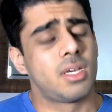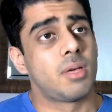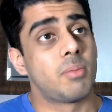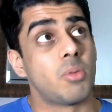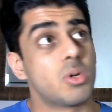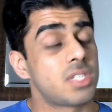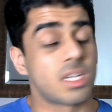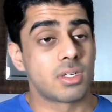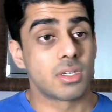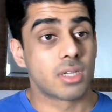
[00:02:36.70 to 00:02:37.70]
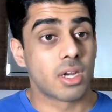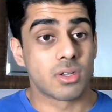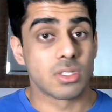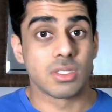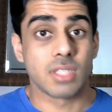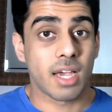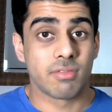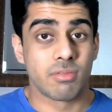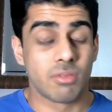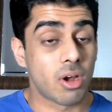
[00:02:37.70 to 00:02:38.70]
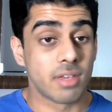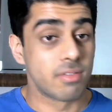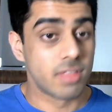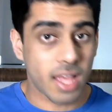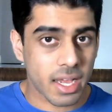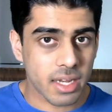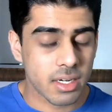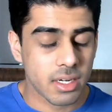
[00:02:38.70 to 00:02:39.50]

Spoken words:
most of the other characters have not even that.